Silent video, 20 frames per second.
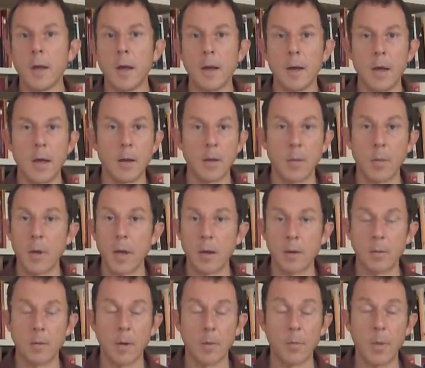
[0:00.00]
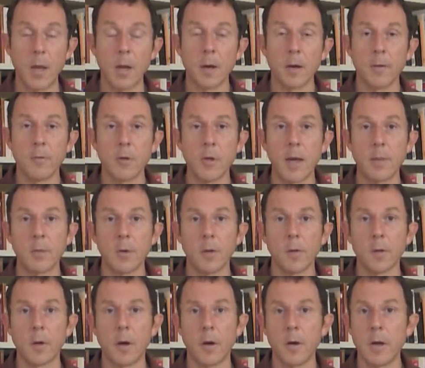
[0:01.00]
a pair of
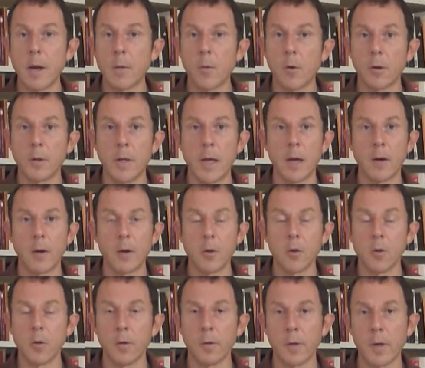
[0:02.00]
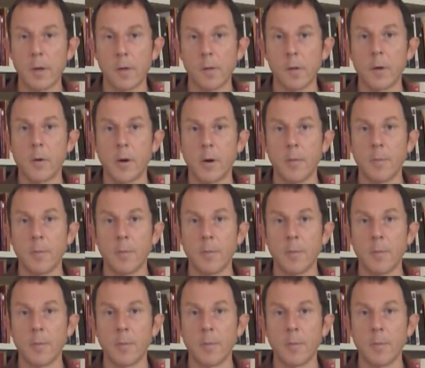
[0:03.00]
chapters on network layer issues, and so